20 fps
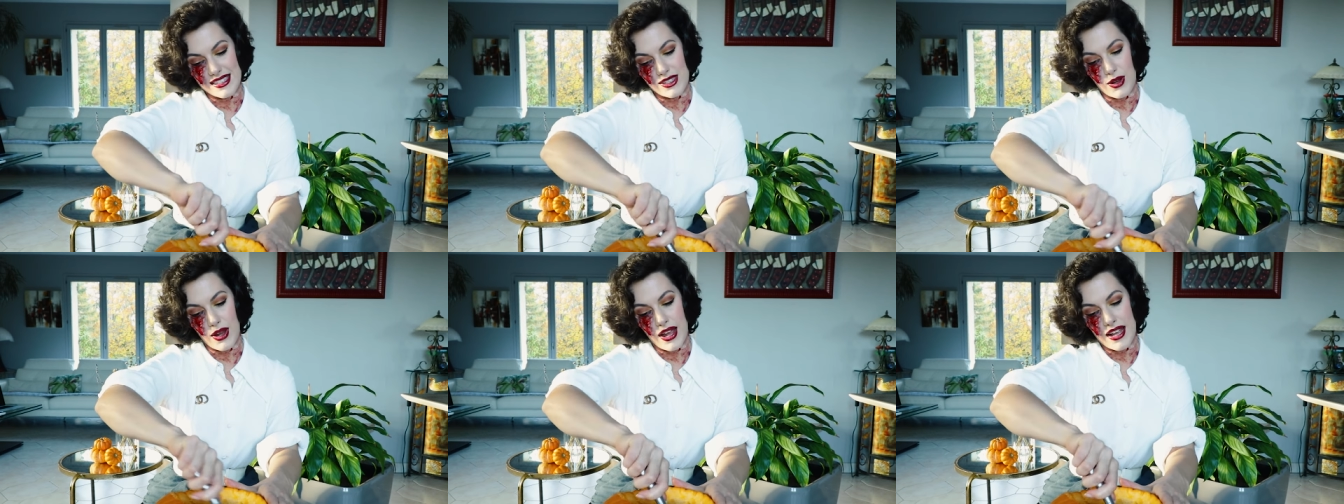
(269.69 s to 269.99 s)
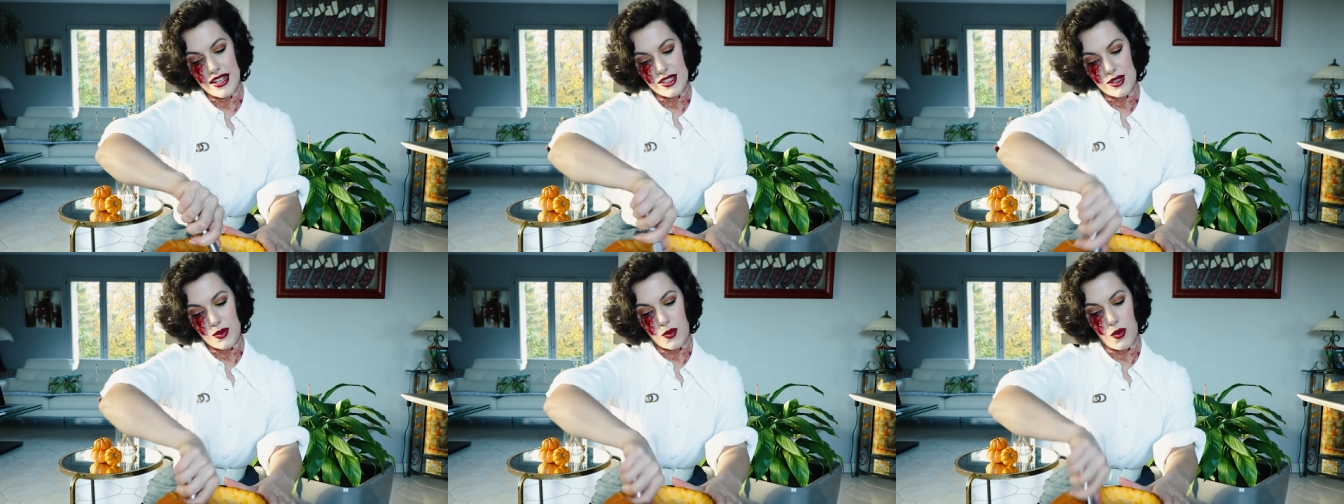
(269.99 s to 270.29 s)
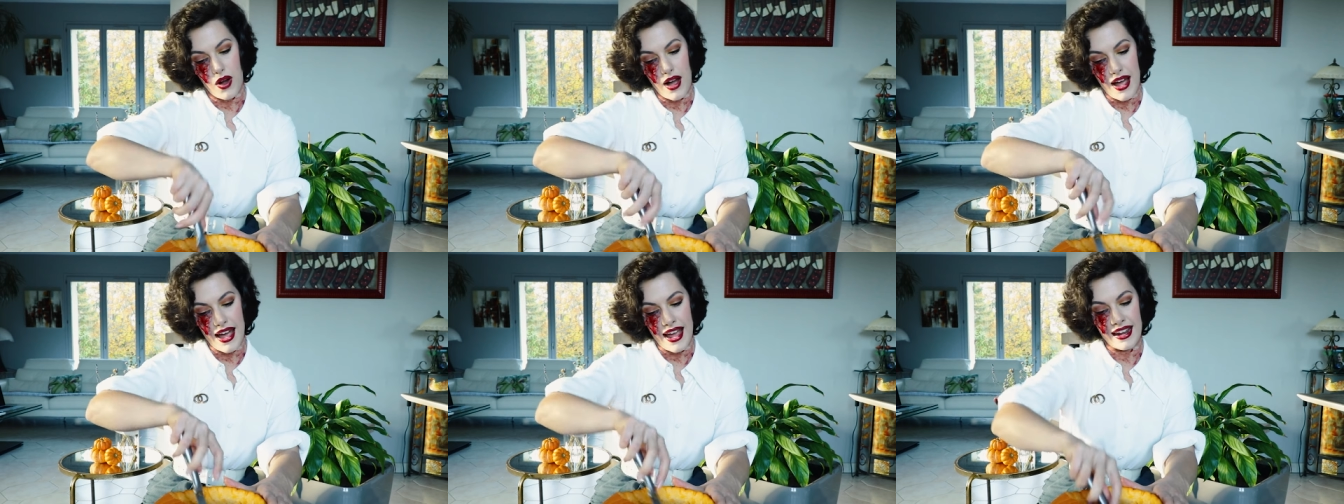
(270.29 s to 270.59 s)
So hence
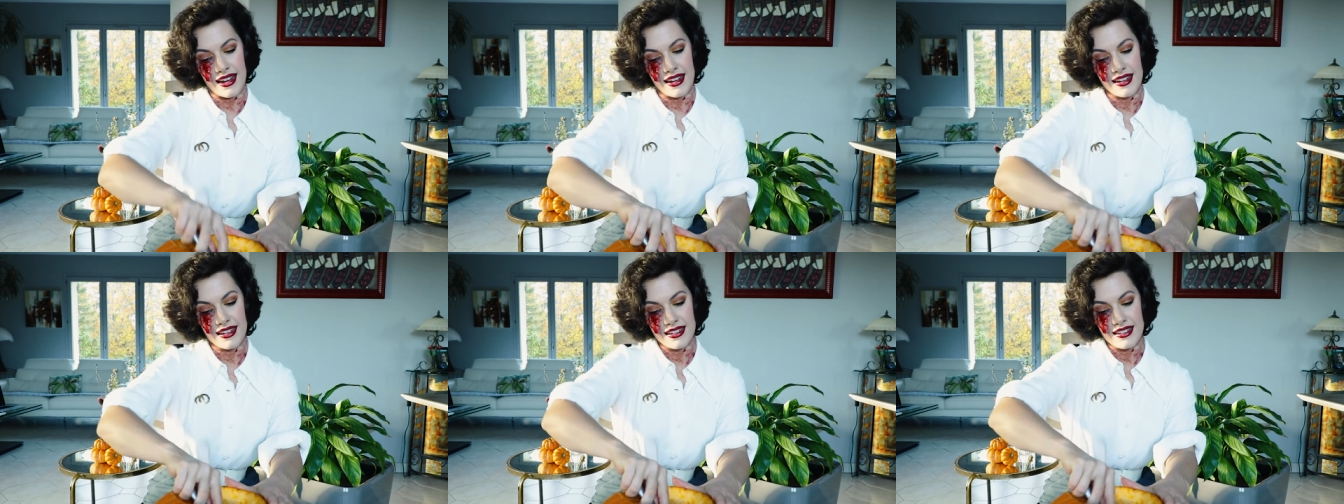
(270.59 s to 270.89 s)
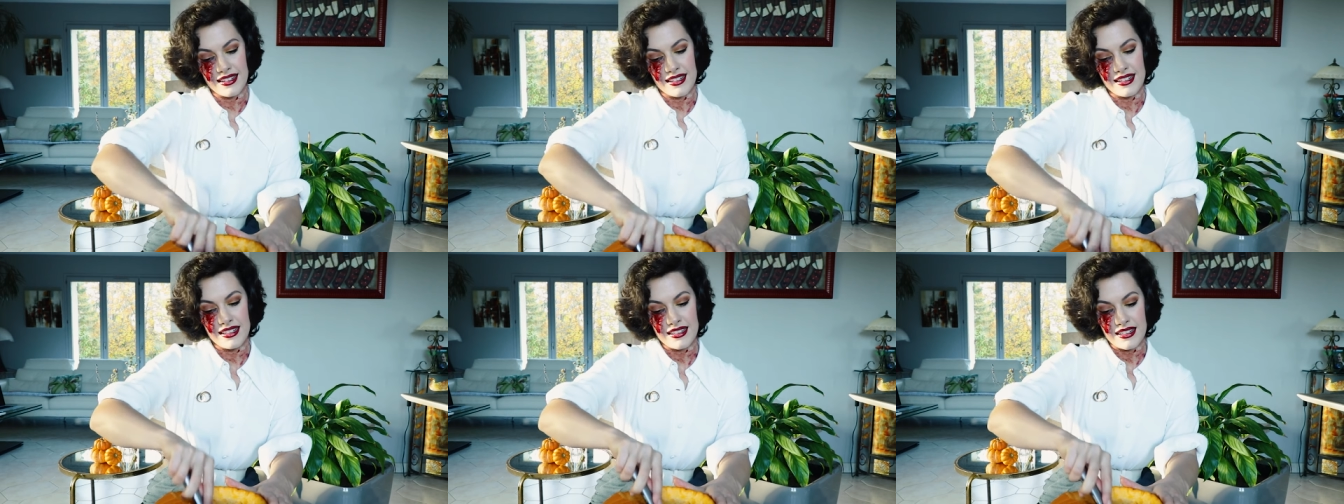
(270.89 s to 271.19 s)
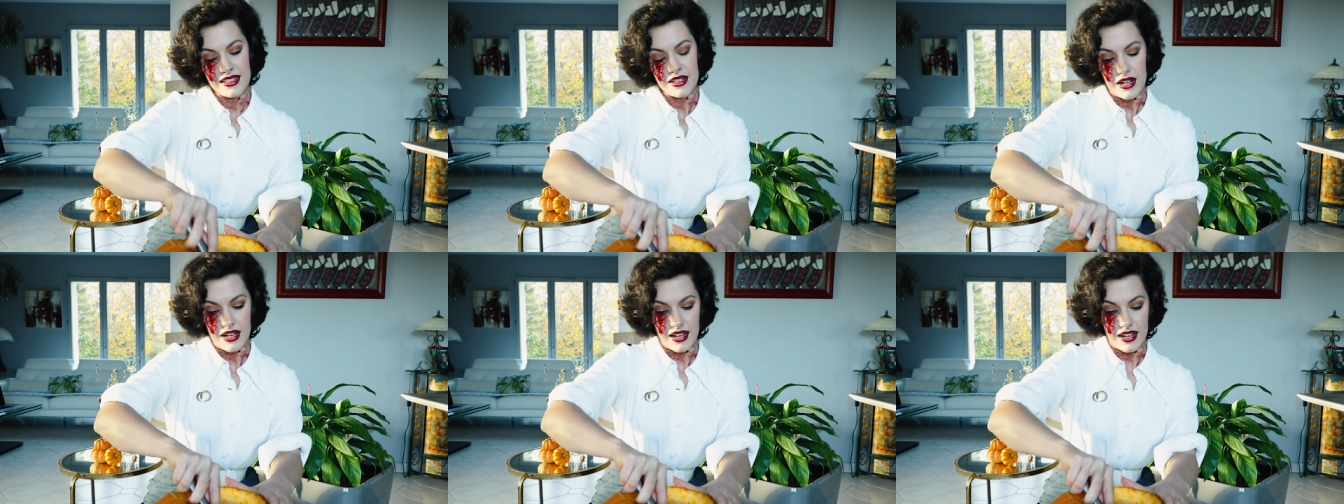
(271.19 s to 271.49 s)
why
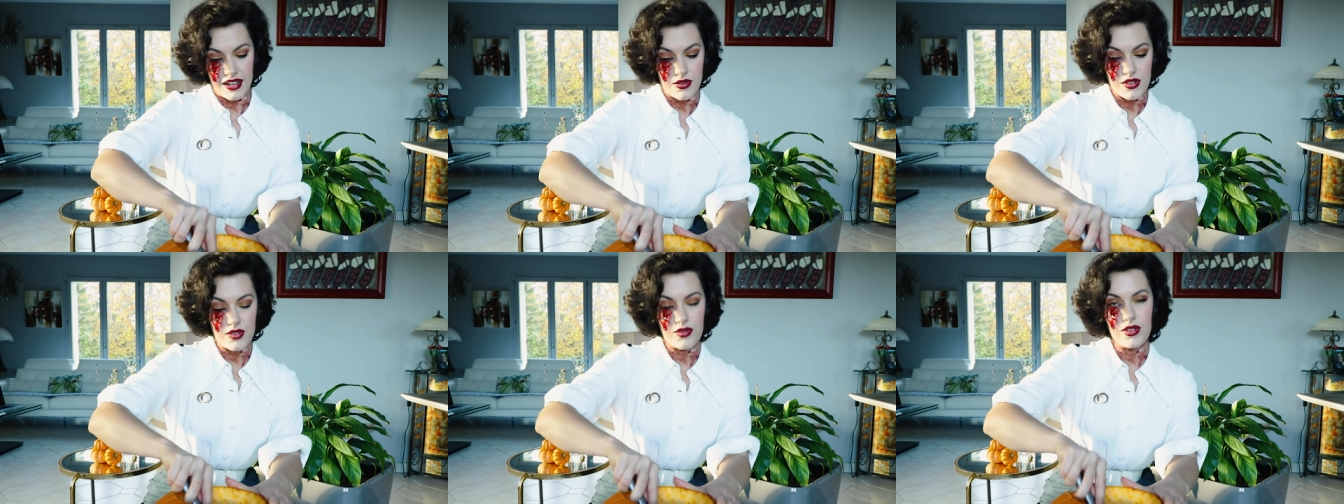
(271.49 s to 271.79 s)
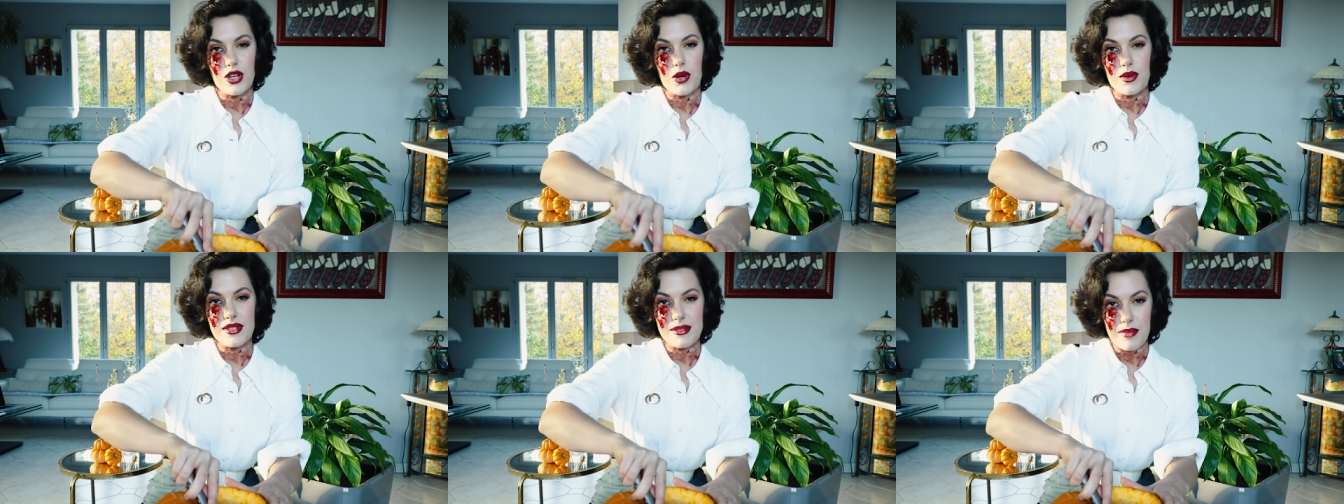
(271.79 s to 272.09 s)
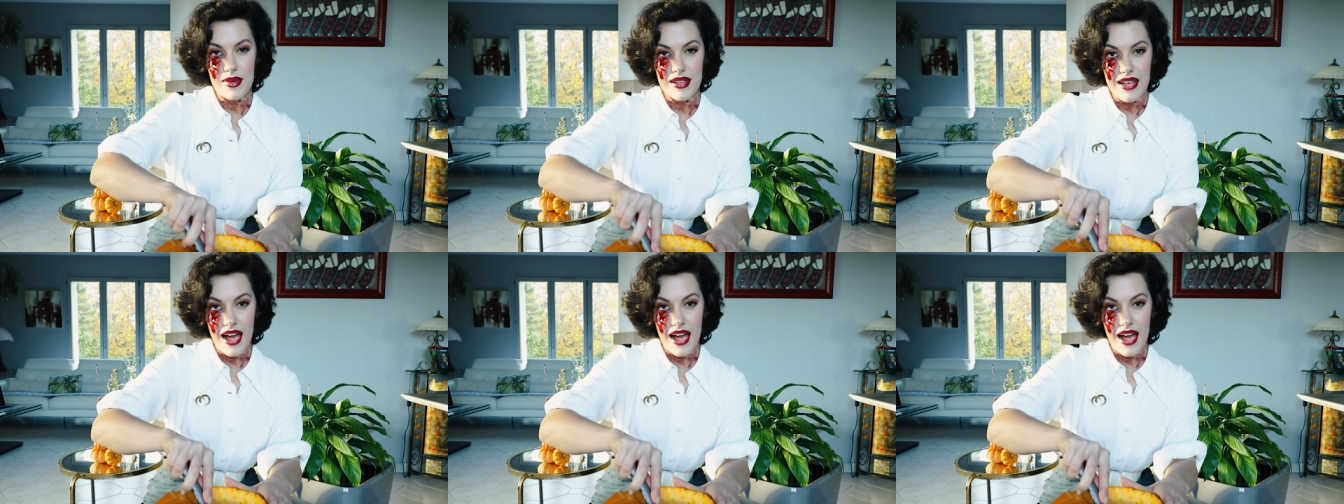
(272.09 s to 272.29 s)
this video is